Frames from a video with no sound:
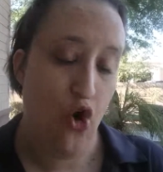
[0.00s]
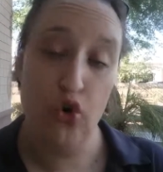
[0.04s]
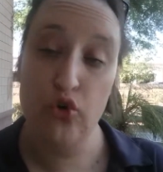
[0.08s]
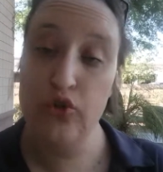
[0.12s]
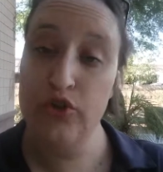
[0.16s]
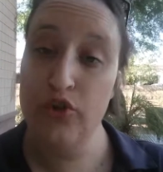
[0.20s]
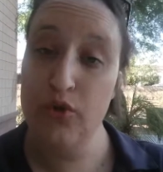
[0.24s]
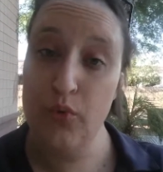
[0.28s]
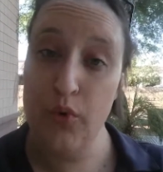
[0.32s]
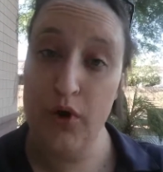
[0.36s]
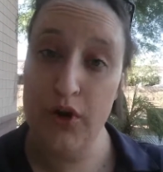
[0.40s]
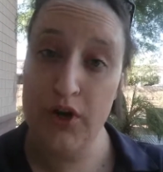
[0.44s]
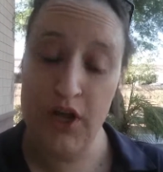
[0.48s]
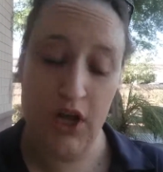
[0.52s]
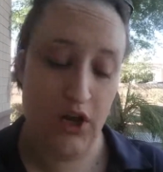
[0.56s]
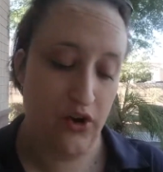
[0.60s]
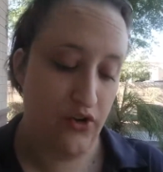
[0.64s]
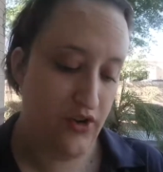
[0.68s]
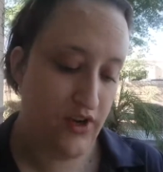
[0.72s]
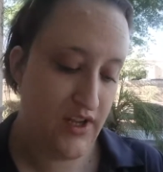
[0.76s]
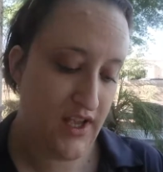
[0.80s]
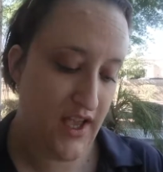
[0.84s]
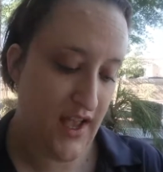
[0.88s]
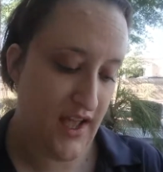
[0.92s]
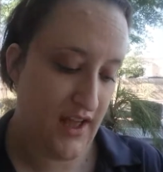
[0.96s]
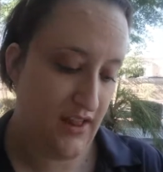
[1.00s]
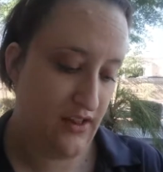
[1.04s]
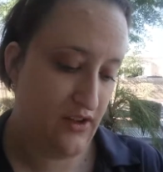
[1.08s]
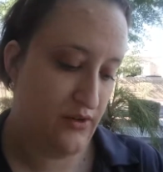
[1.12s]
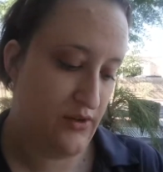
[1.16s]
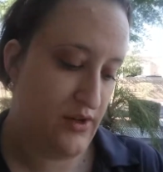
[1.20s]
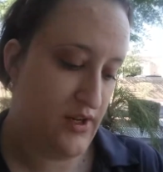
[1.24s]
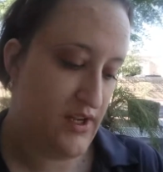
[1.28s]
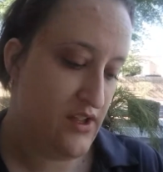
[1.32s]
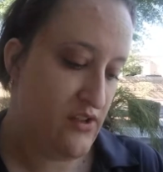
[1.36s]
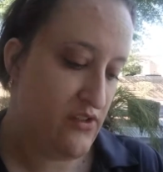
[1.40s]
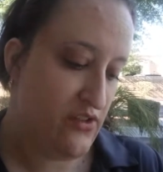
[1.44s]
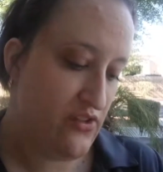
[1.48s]
Only 100
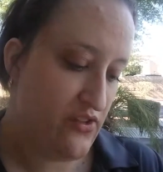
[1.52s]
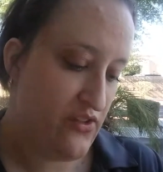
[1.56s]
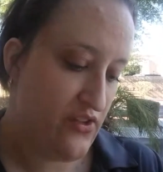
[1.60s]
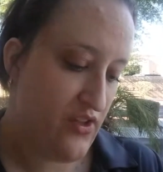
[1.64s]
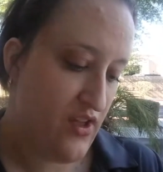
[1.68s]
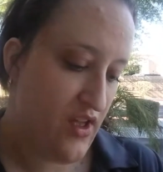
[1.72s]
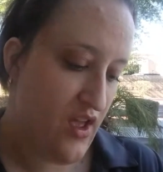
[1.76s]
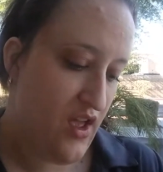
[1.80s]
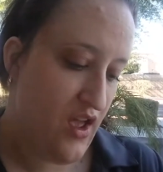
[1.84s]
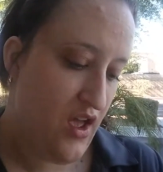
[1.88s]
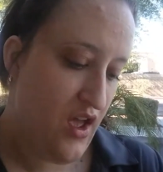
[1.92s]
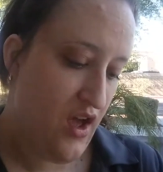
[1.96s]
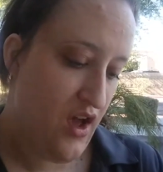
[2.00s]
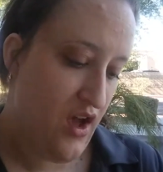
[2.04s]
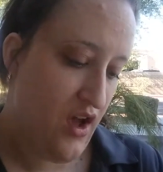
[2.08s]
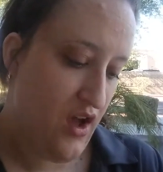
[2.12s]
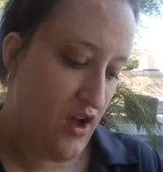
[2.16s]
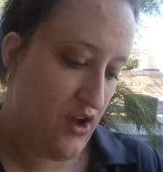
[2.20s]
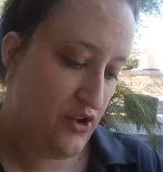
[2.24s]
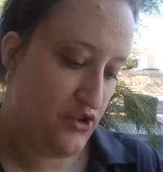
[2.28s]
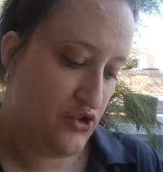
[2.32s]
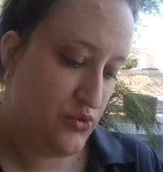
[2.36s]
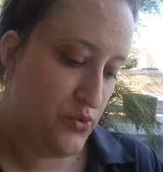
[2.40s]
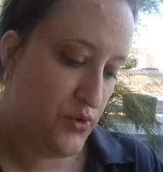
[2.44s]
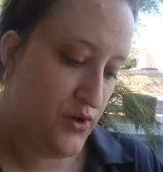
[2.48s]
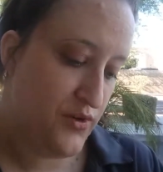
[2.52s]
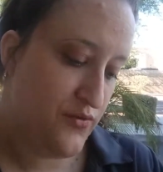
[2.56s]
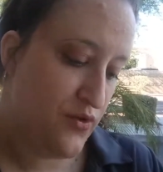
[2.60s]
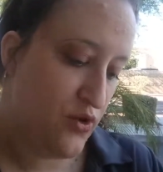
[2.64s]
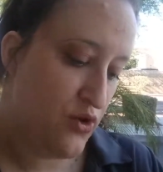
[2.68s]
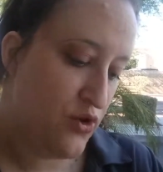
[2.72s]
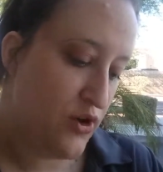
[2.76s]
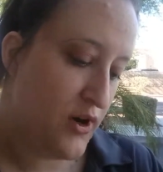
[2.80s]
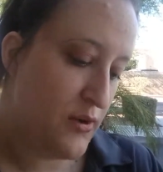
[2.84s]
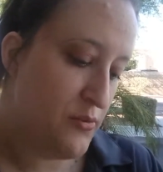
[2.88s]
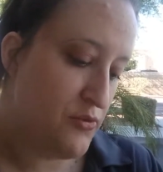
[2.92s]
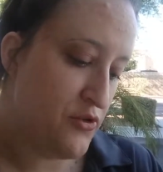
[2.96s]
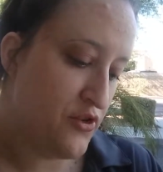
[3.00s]
calories, uh,
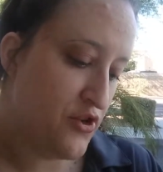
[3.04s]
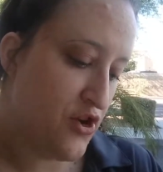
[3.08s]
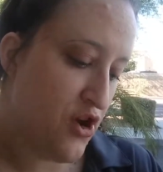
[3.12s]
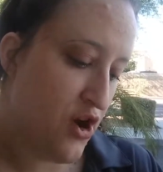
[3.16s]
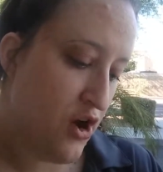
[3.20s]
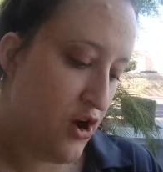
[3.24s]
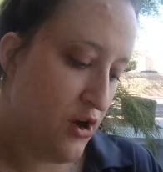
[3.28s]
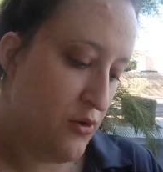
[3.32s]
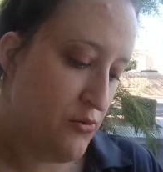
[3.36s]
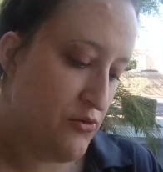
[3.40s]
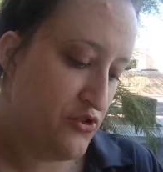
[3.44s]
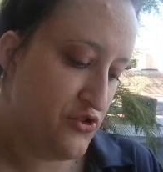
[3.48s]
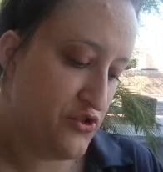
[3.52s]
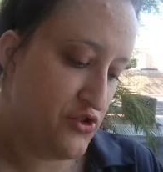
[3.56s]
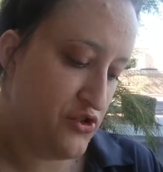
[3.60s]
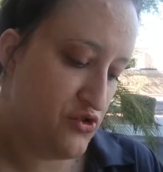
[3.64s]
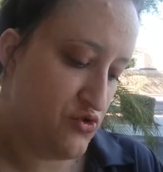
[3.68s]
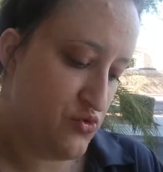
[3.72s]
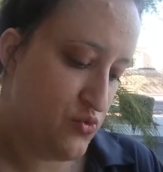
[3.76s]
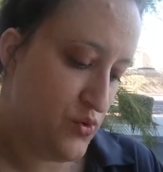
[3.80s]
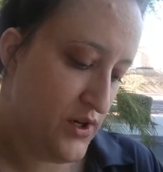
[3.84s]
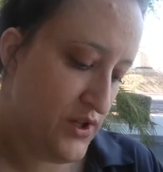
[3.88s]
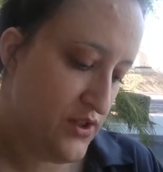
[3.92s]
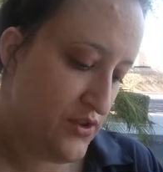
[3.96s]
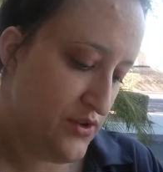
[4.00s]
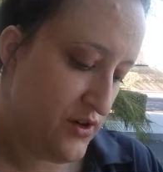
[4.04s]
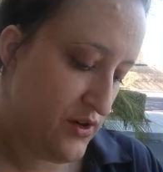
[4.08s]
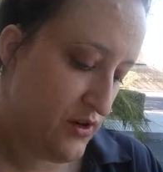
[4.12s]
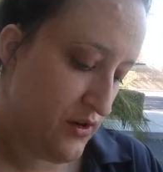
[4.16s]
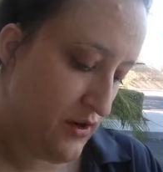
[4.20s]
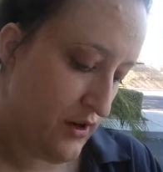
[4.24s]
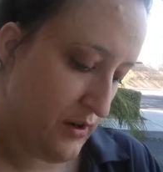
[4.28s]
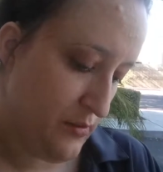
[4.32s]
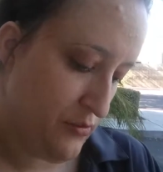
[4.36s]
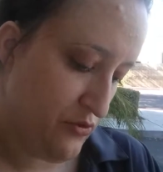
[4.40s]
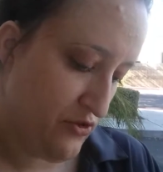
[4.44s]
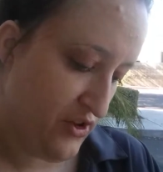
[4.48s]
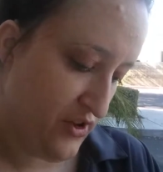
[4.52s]
24 grams of carbs, and 23
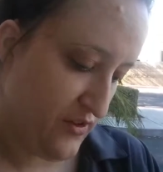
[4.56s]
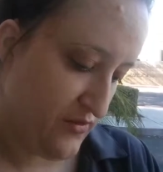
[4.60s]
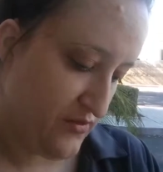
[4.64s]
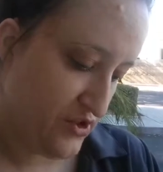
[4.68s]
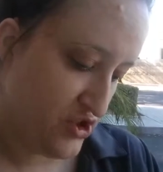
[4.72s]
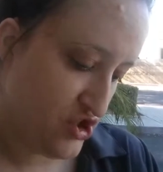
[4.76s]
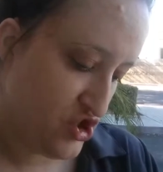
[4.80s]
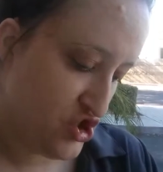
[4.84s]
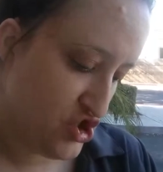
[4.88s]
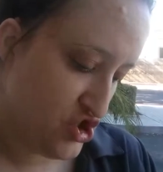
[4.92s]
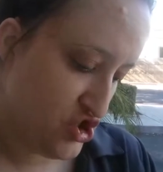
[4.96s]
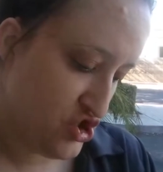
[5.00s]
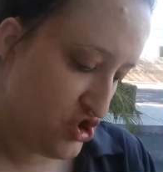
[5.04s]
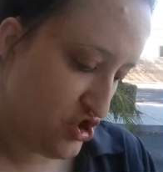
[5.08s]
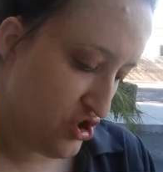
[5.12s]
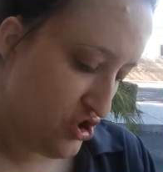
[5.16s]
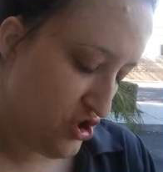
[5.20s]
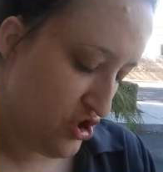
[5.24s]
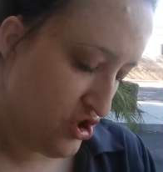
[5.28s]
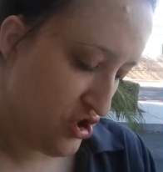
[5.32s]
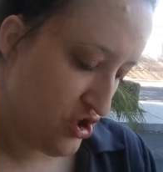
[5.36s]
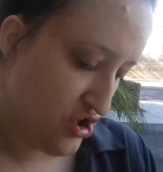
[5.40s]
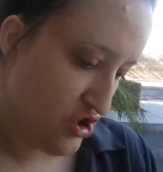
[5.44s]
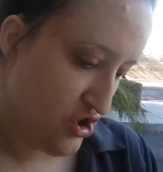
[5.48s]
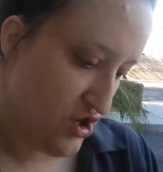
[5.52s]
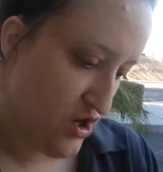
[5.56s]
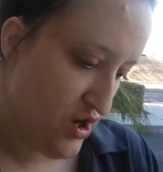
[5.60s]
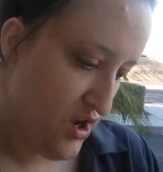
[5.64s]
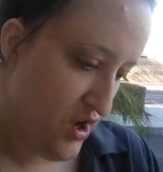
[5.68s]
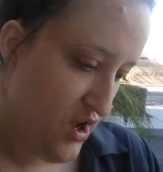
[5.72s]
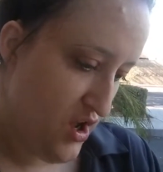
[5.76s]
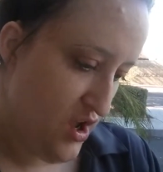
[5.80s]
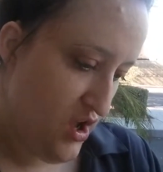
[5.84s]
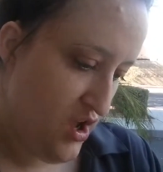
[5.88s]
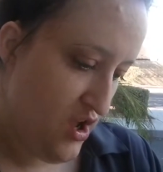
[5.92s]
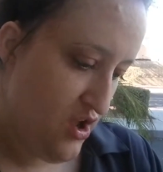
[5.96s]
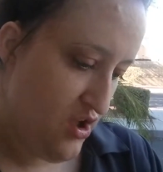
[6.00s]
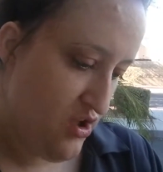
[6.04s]
grams of sugar.
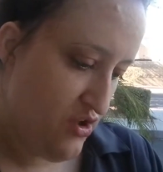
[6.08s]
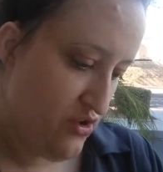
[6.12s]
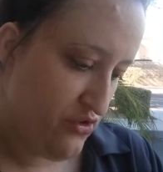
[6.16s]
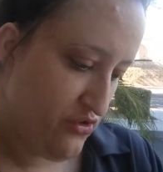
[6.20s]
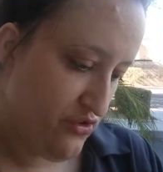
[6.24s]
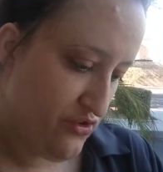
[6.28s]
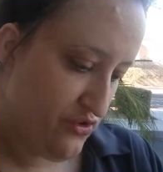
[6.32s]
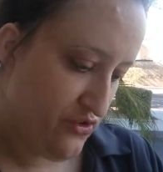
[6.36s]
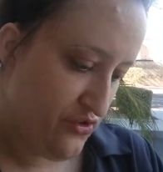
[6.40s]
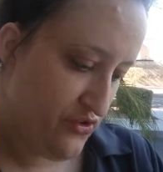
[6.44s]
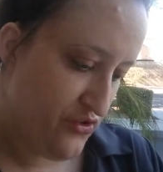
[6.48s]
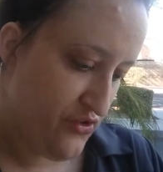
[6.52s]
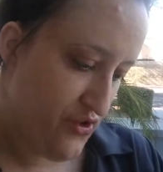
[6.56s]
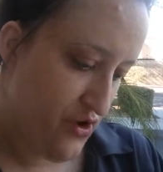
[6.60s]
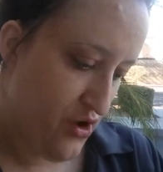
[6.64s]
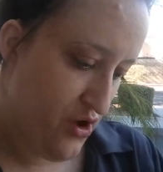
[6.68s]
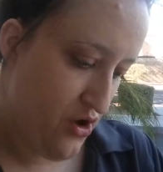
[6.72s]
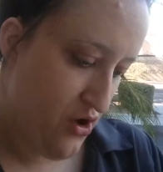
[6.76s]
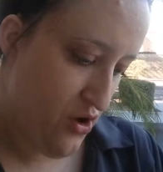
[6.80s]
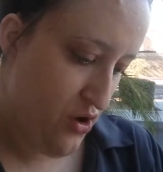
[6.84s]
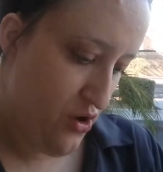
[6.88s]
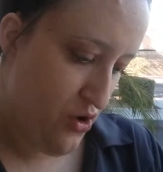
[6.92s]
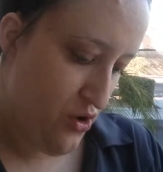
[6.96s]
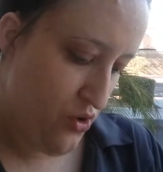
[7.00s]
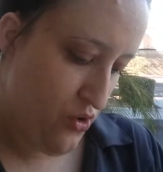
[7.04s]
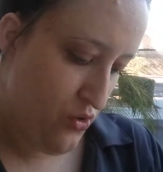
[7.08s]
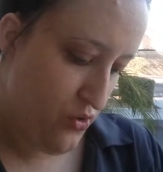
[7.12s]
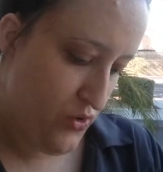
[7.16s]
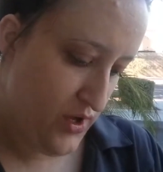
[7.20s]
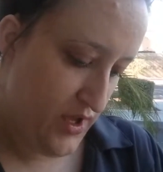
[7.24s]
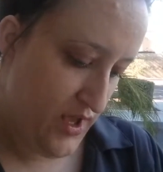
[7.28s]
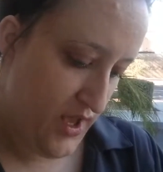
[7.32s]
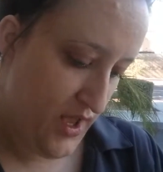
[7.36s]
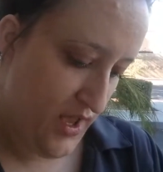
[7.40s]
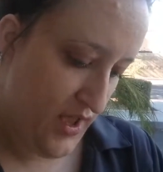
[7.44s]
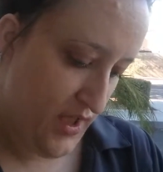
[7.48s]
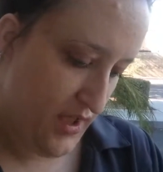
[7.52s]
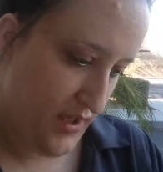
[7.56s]
So,
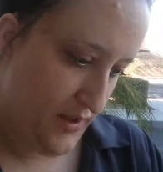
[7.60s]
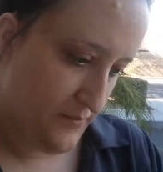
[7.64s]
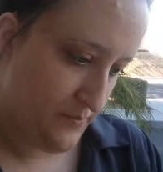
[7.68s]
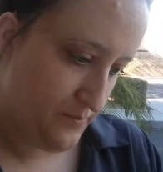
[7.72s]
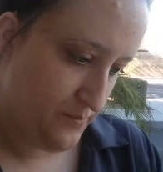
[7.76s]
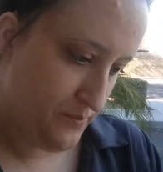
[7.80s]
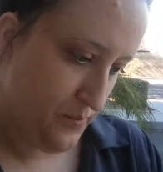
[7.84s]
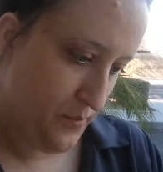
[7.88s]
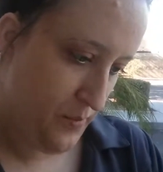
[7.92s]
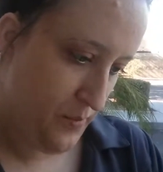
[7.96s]
yeah.